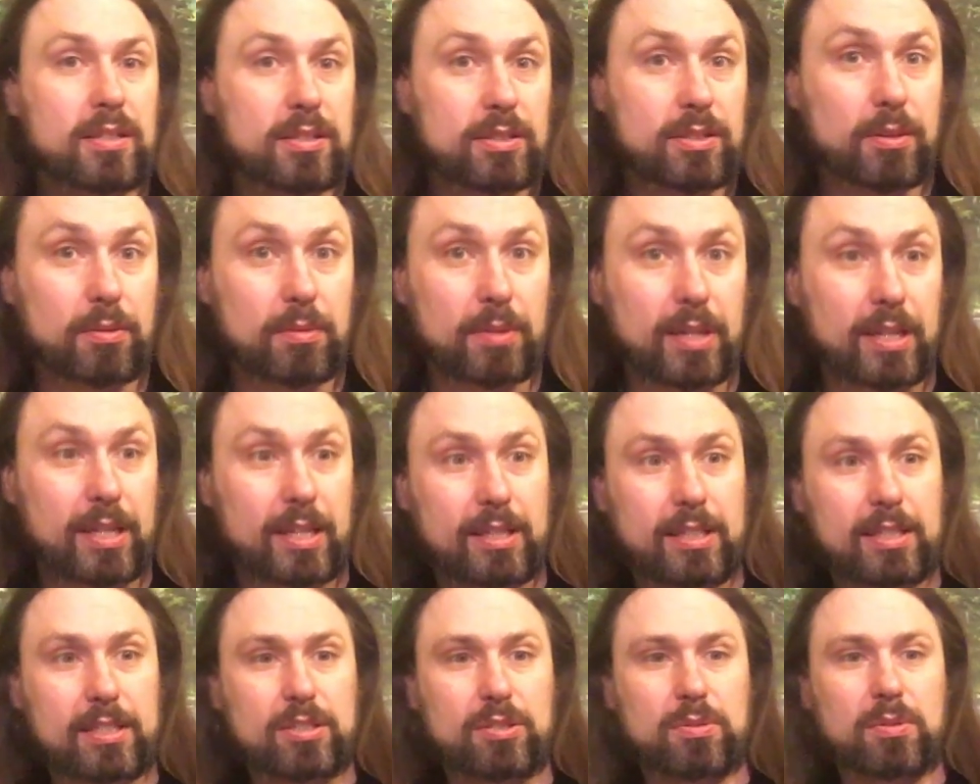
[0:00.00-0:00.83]
So I'm going to
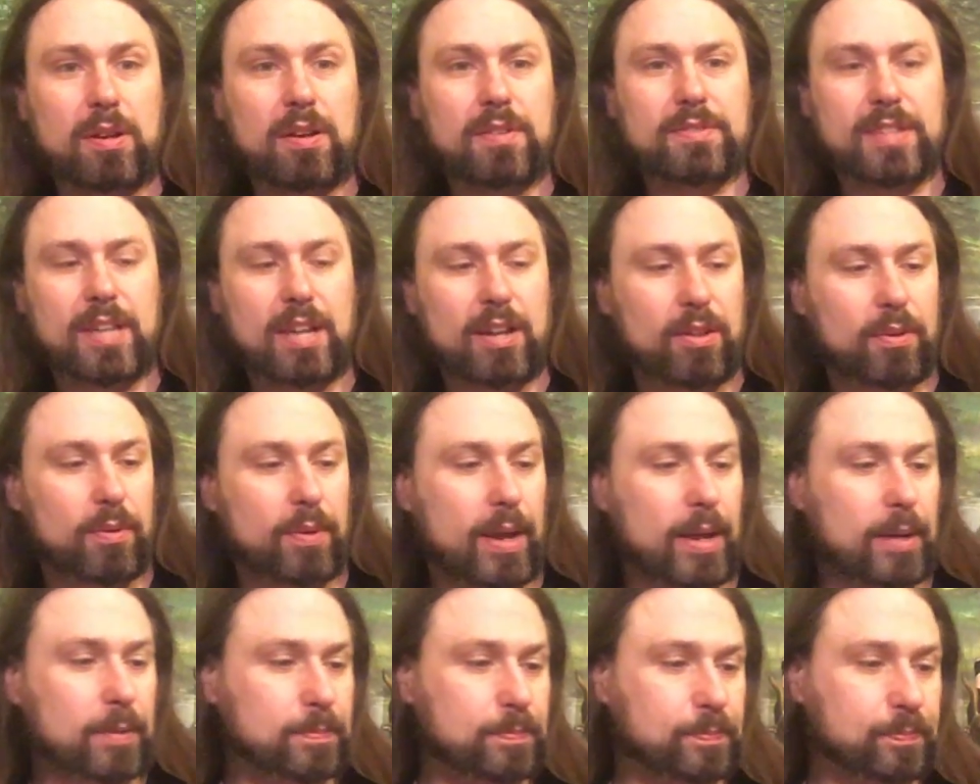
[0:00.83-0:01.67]
get these 12s
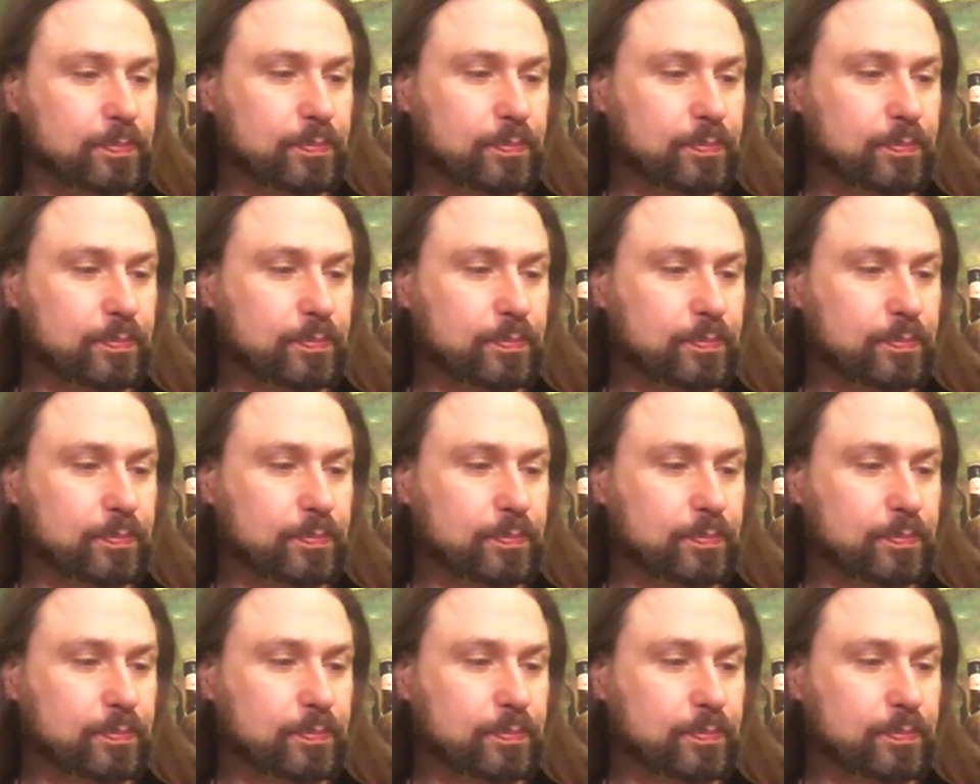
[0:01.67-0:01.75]
out